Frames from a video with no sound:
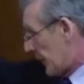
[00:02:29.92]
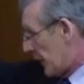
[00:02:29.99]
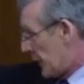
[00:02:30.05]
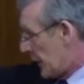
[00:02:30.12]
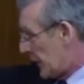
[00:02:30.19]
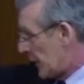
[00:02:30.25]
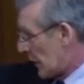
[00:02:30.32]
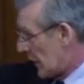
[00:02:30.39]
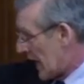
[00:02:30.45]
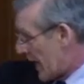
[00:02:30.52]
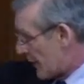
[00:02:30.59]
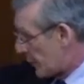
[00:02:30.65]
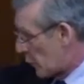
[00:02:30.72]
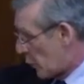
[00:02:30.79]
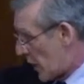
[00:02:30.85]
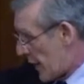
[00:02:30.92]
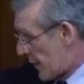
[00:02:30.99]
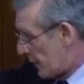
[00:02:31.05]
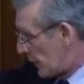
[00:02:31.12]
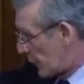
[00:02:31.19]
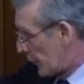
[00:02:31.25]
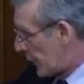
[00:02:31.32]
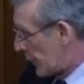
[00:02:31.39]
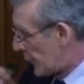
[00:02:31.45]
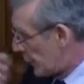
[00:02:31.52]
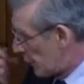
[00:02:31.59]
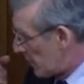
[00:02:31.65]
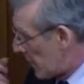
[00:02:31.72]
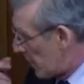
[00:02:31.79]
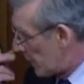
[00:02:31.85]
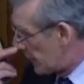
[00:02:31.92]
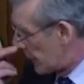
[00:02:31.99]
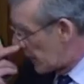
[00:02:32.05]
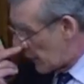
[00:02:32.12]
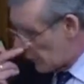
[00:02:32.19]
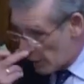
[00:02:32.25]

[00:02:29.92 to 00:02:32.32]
indeed the latter one, it was referred to a moment ago,